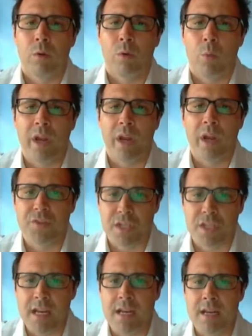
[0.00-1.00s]
We have
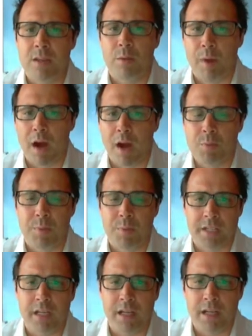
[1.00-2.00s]
seen in the past,
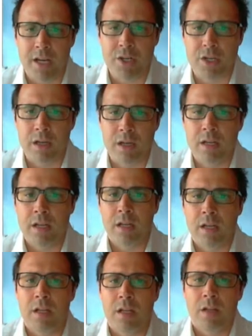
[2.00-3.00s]
particularly in Asia,
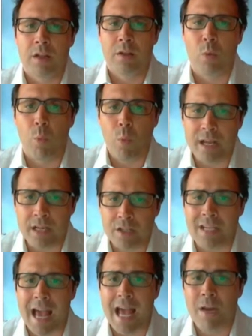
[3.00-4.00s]
the
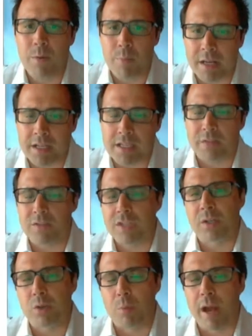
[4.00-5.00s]
willingness and ability of
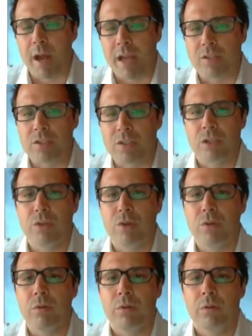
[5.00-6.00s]
central banks
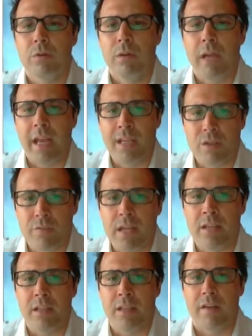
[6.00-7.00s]
to
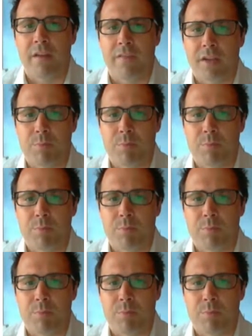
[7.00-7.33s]
intervene in the FX